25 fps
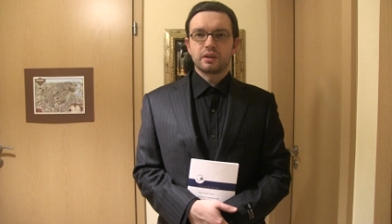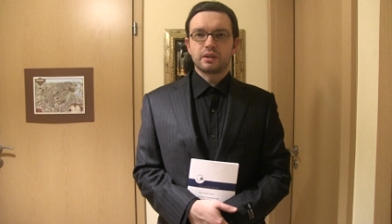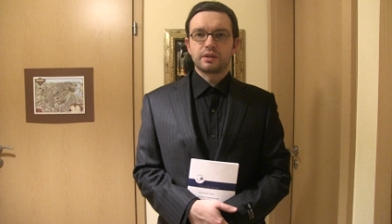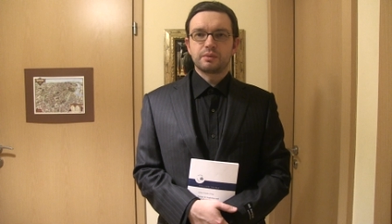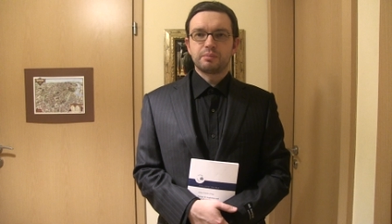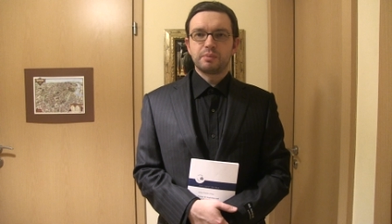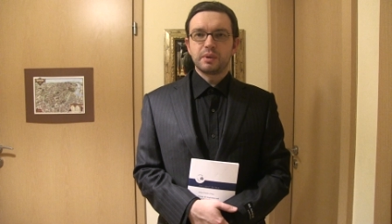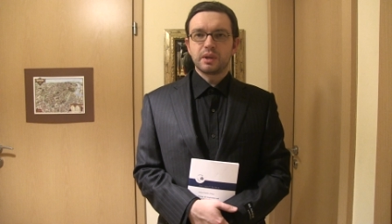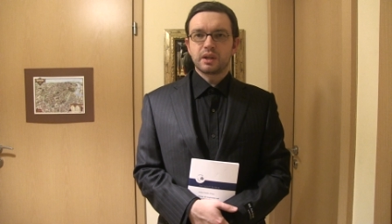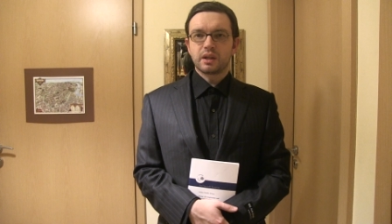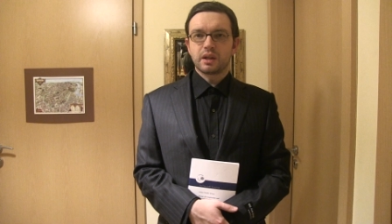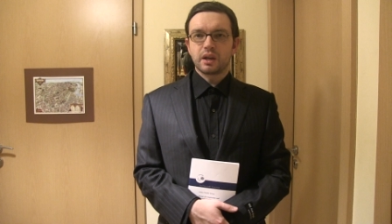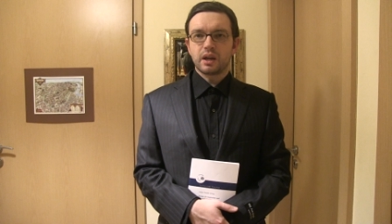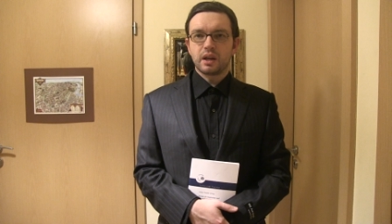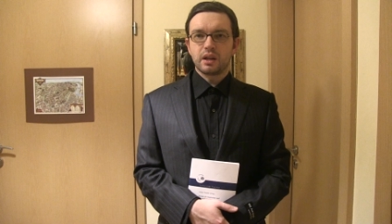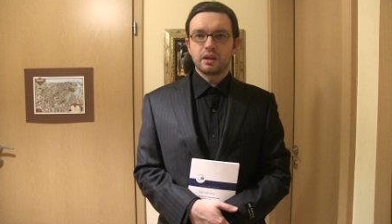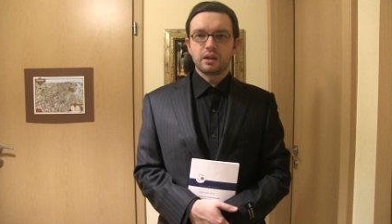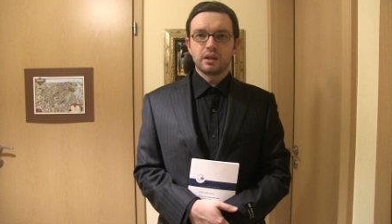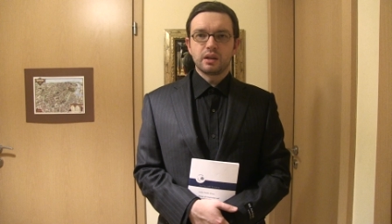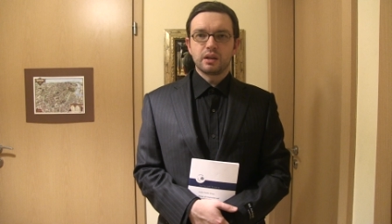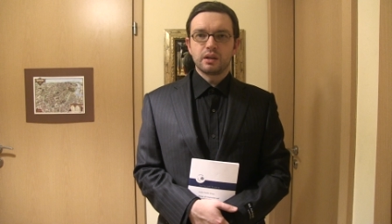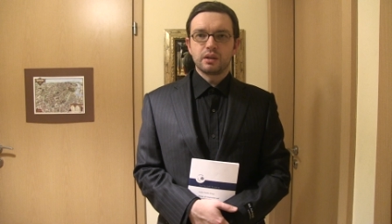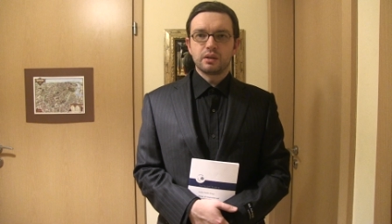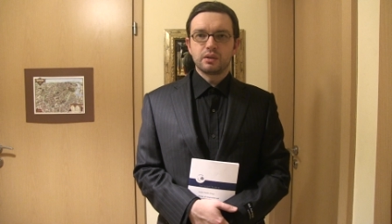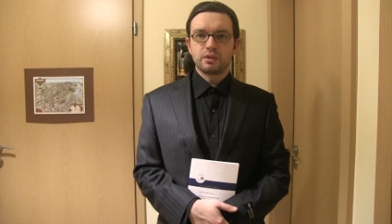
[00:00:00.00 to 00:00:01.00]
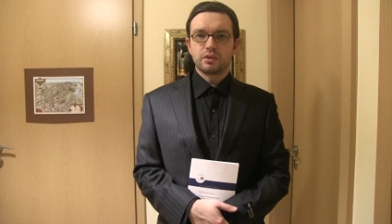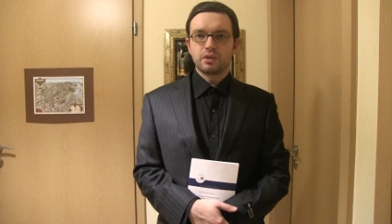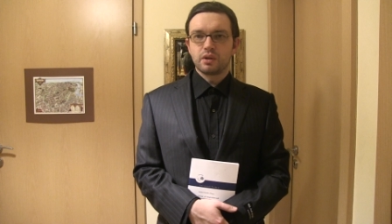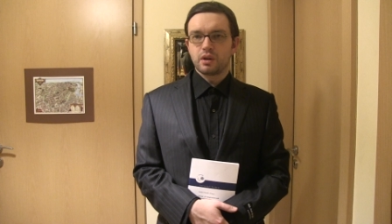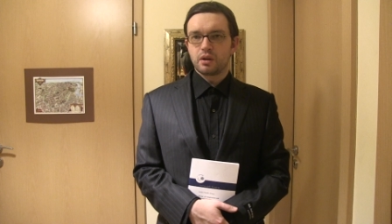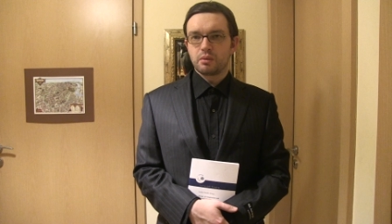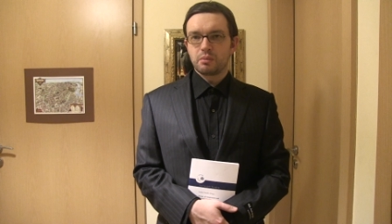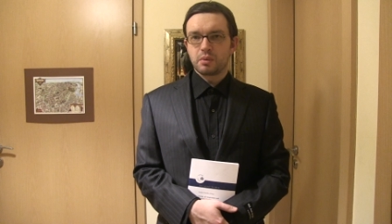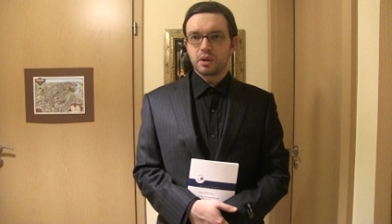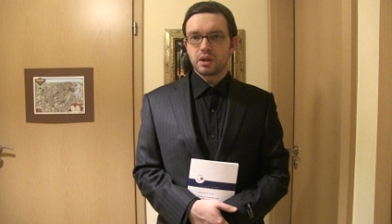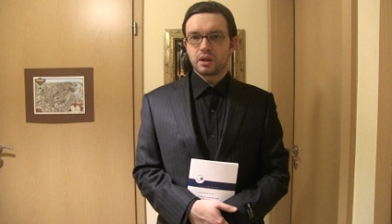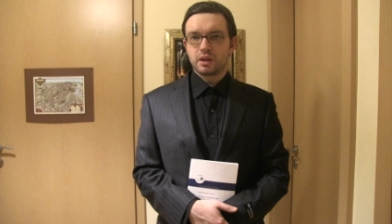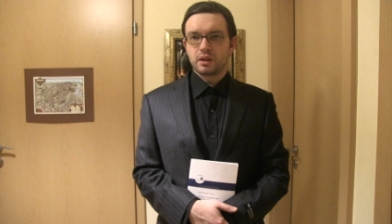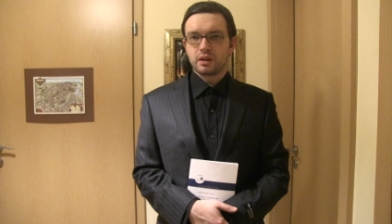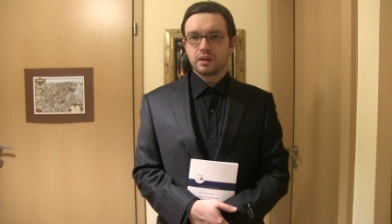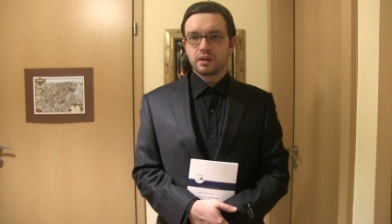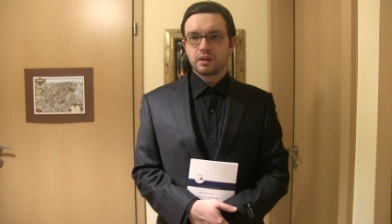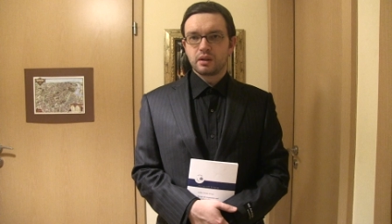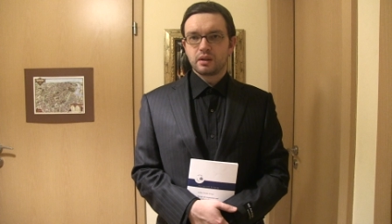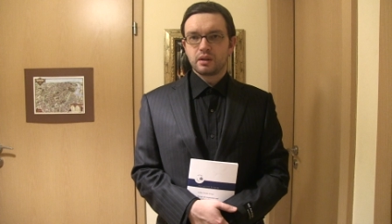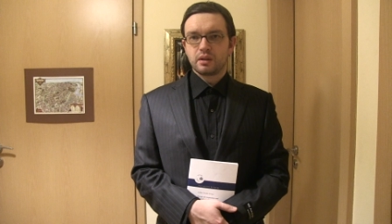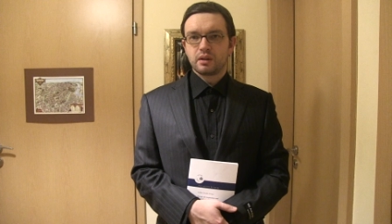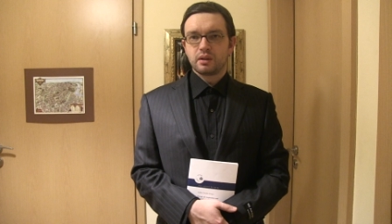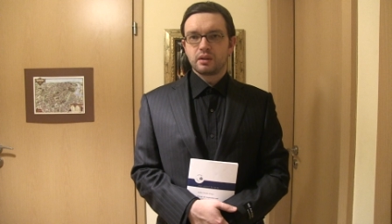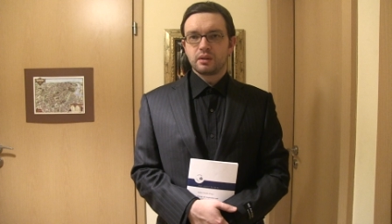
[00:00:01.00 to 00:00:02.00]
speak any German
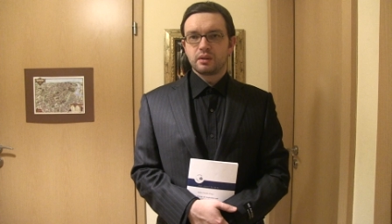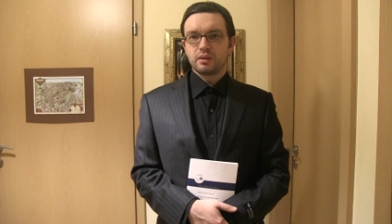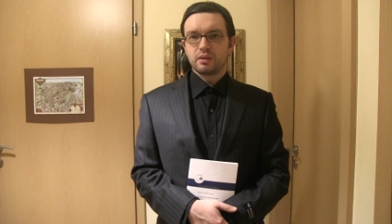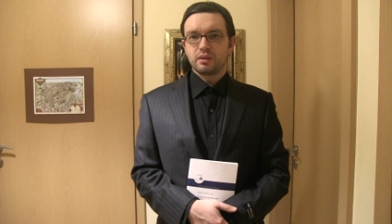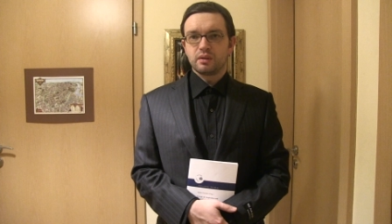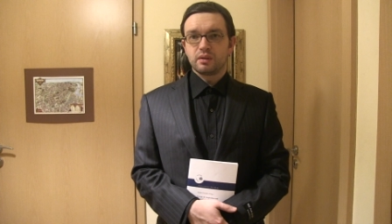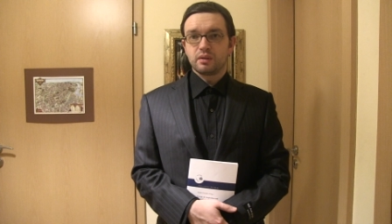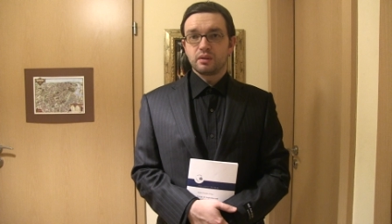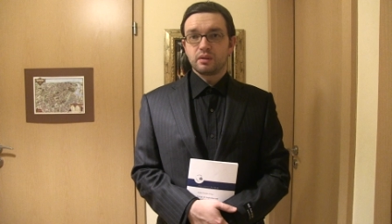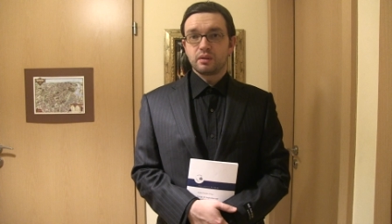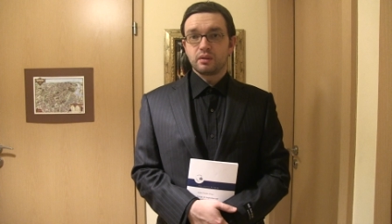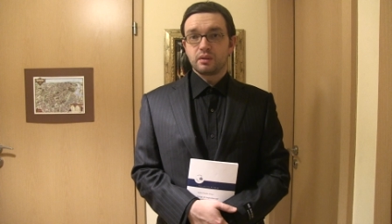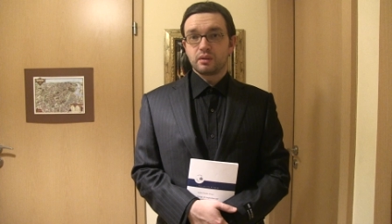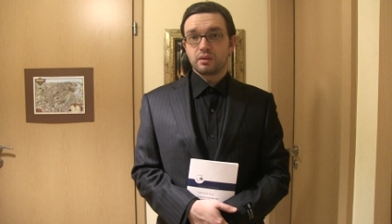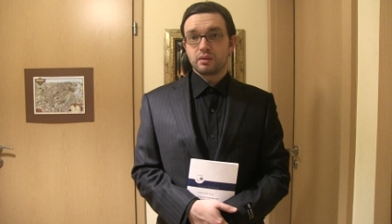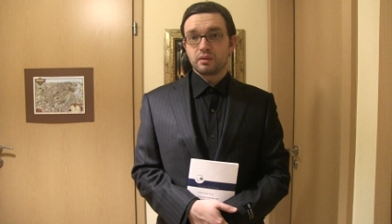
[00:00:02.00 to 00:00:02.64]
uh,